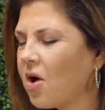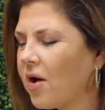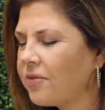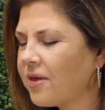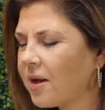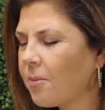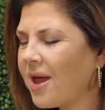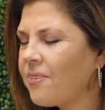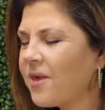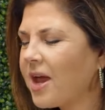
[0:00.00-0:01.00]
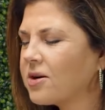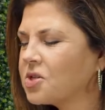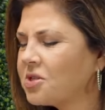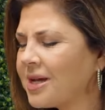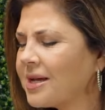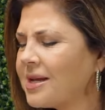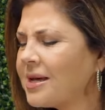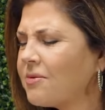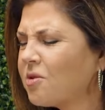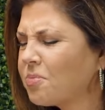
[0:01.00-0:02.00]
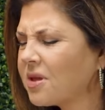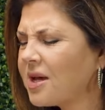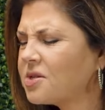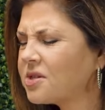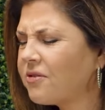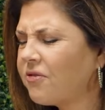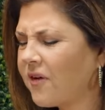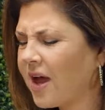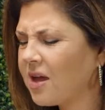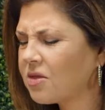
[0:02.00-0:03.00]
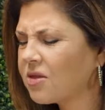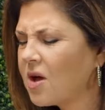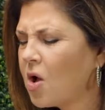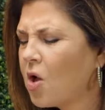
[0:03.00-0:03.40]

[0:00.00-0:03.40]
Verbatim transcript: on them and they are standing in the place of faith